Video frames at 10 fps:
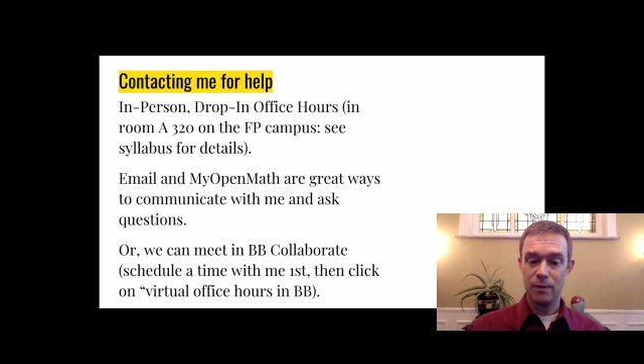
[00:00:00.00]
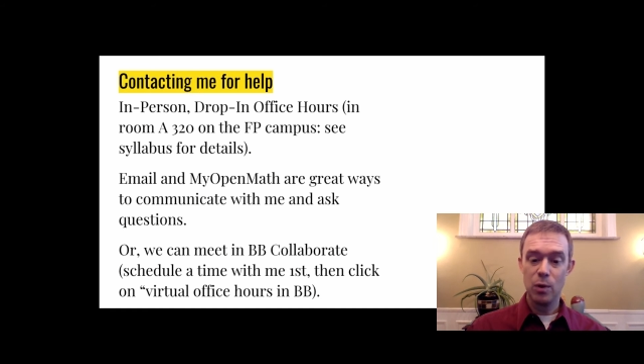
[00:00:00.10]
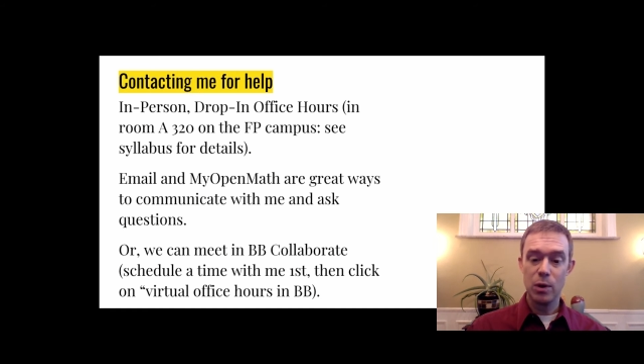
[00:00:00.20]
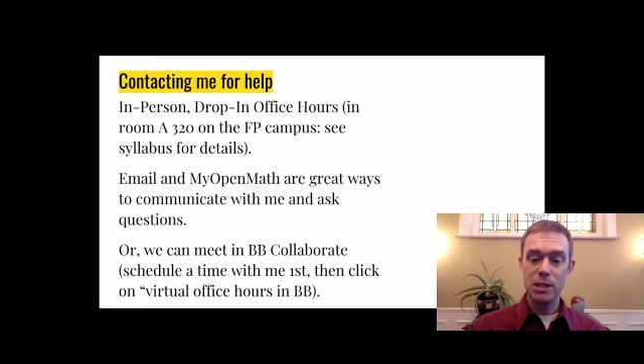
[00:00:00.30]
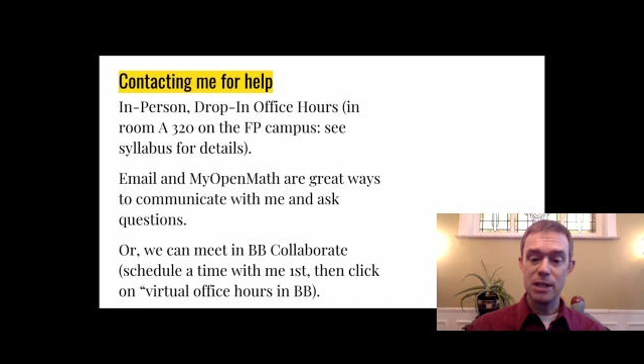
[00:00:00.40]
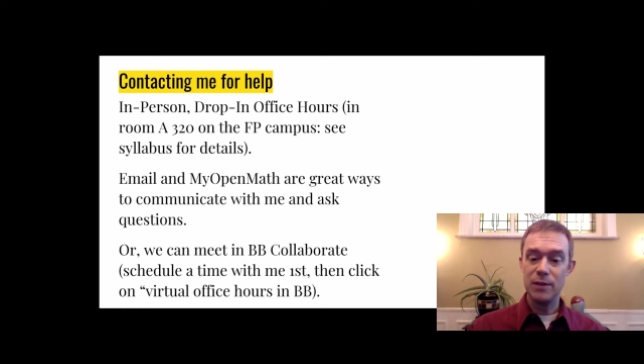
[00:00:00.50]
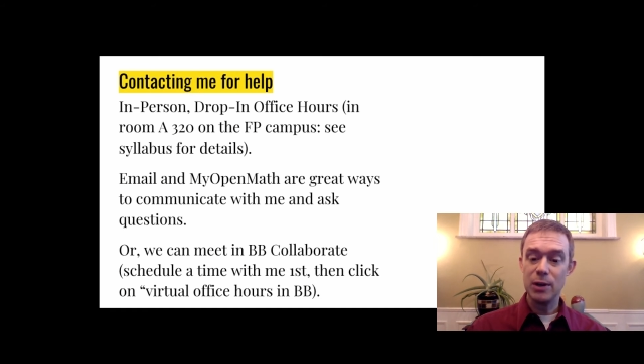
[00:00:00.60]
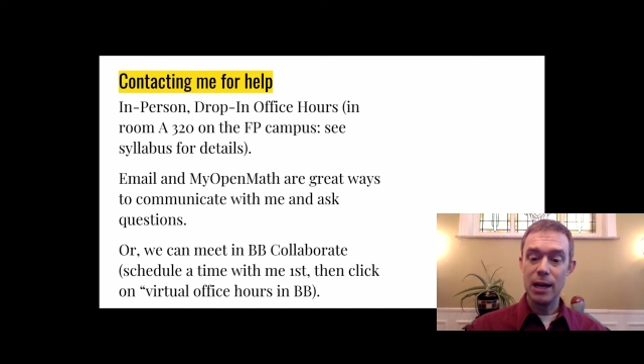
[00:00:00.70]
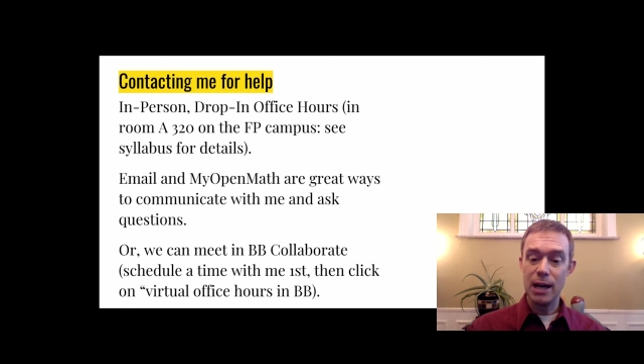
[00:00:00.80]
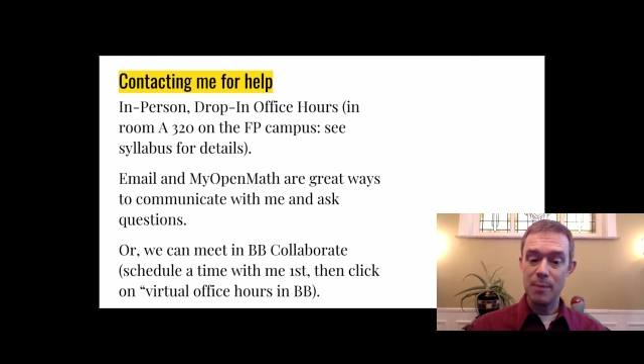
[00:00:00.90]
Of course, if you
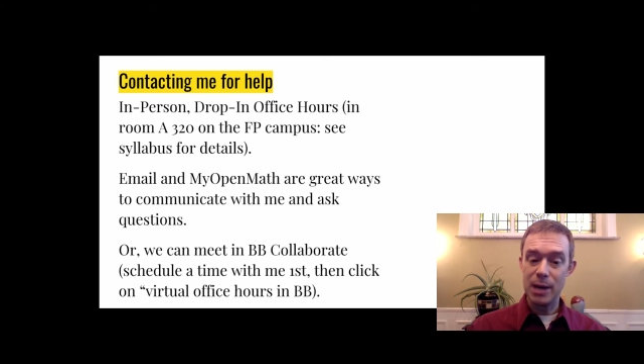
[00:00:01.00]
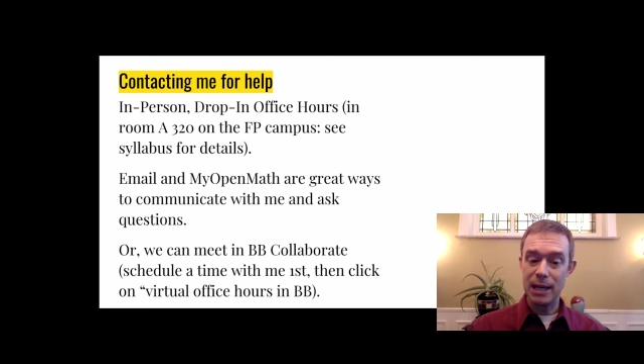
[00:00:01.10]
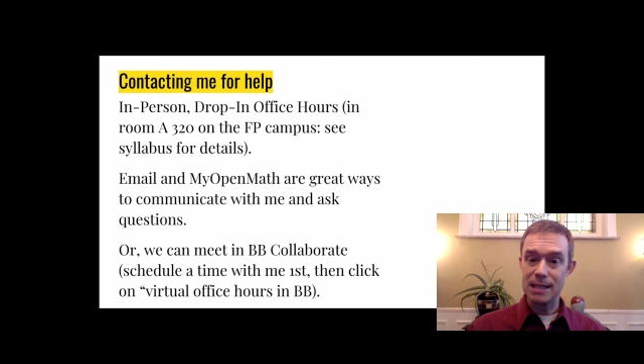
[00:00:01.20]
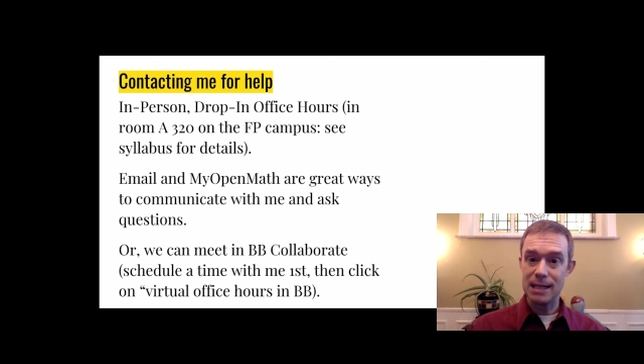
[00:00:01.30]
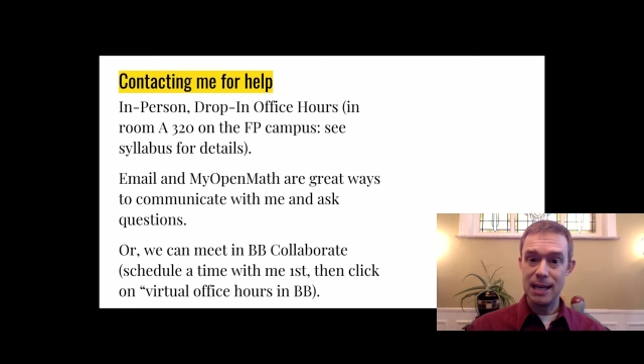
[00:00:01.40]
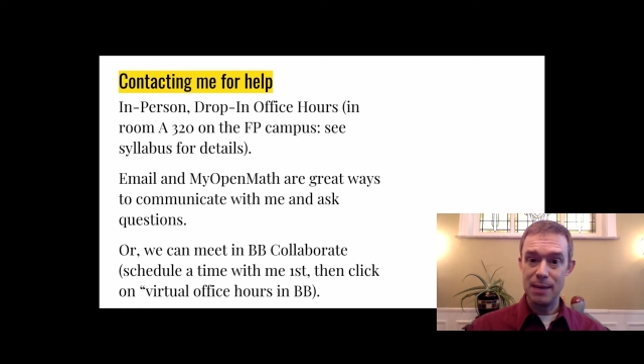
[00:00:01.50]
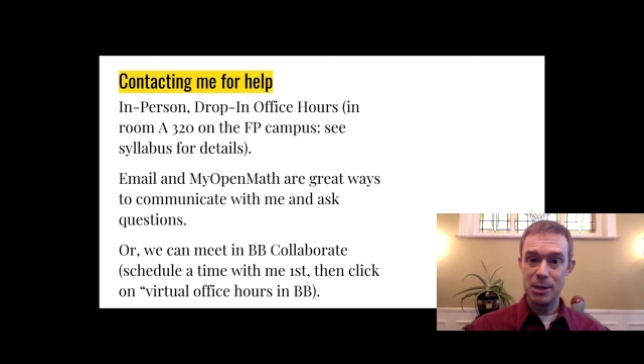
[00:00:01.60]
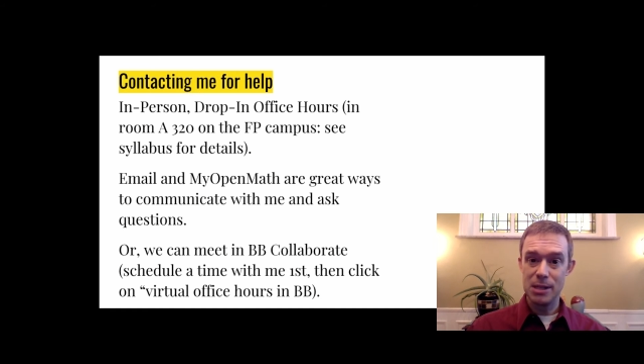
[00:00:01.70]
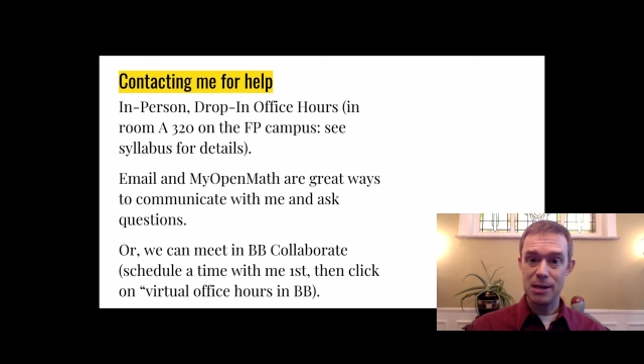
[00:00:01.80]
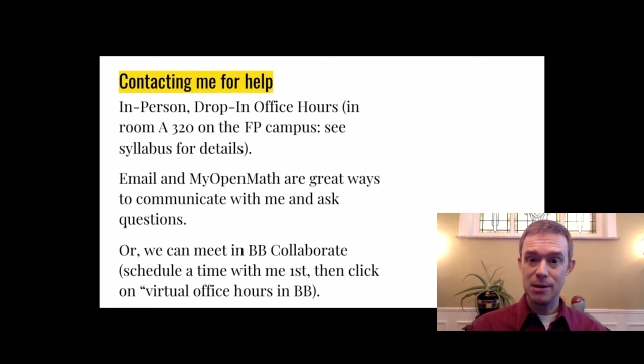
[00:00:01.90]
cannot make it to
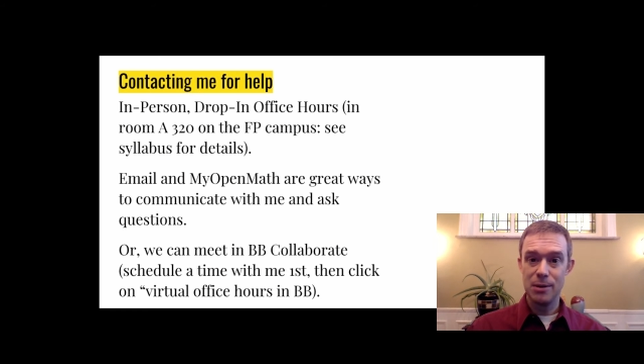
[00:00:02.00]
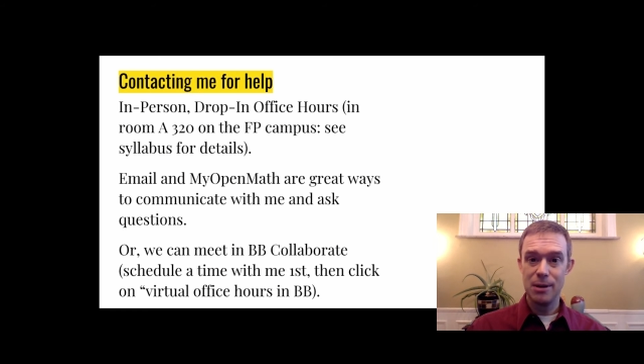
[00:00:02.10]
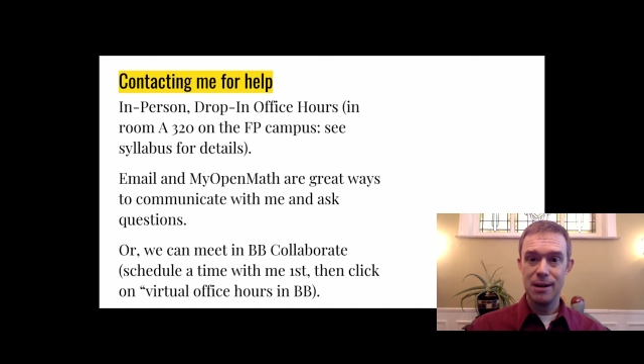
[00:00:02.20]
campus, though,